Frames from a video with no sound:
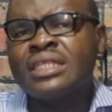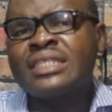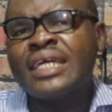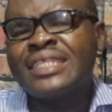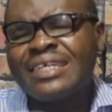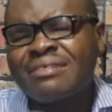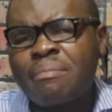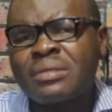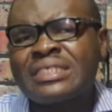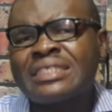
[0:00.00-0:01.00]
then that
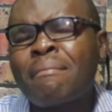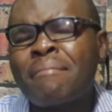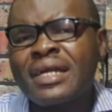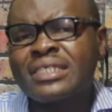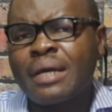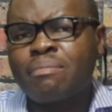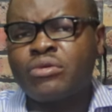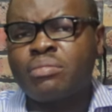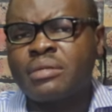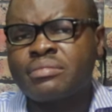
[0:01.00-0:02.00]
represents marital
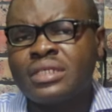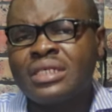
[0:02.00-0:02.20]
problem.